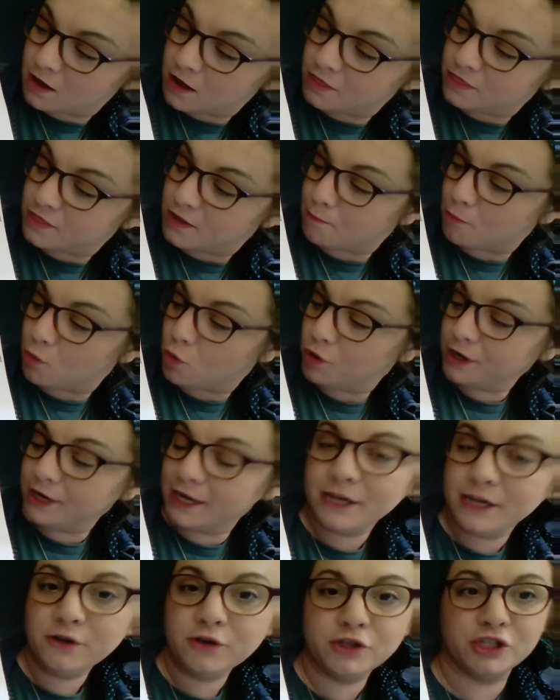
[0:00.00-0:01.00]
the more
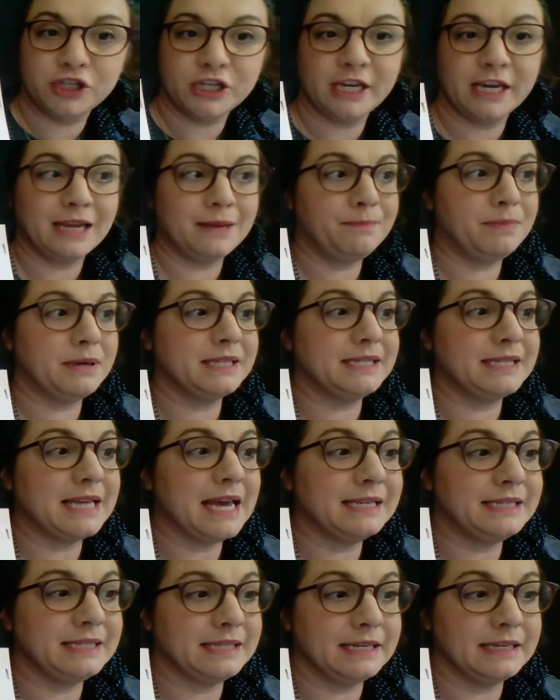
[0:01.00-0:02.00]
energy it
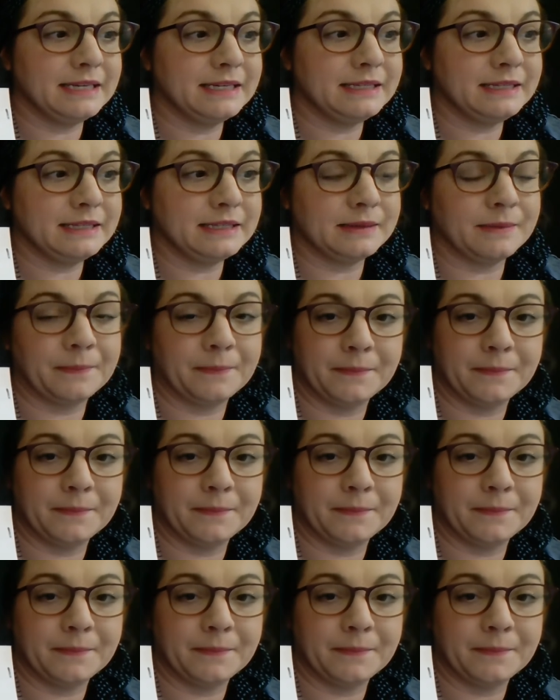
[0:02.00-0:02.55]
possesses.